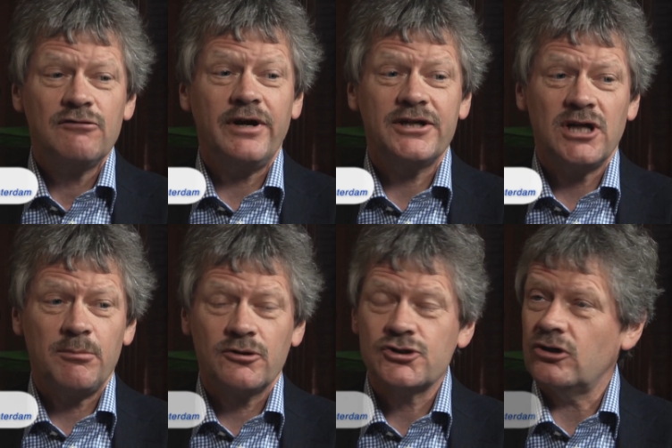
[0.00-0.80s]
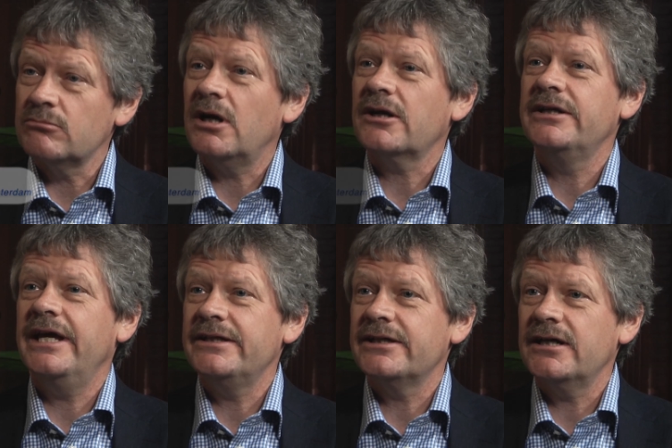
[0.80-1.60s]
for example, on stock market
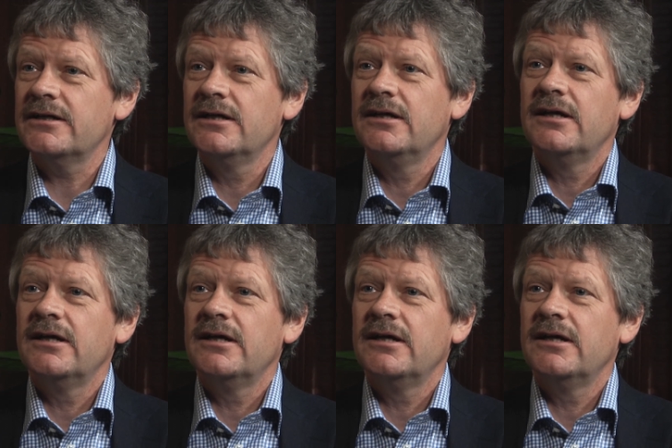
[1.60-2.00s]
data.